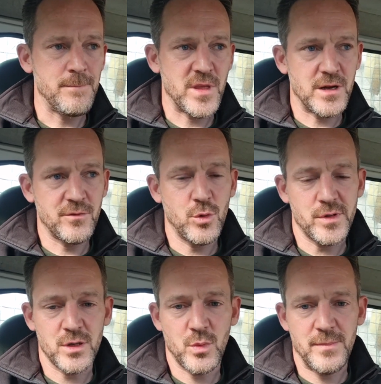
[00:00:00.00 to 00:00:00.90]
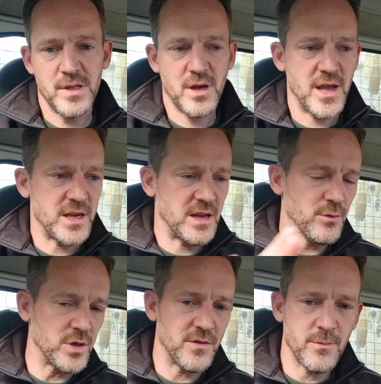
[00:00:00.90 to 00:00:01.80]
And then of course on a website you can have
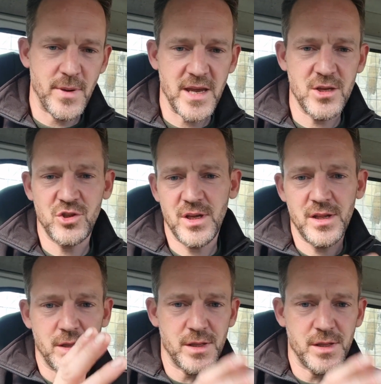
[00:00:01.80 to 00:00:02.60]
all your different pages,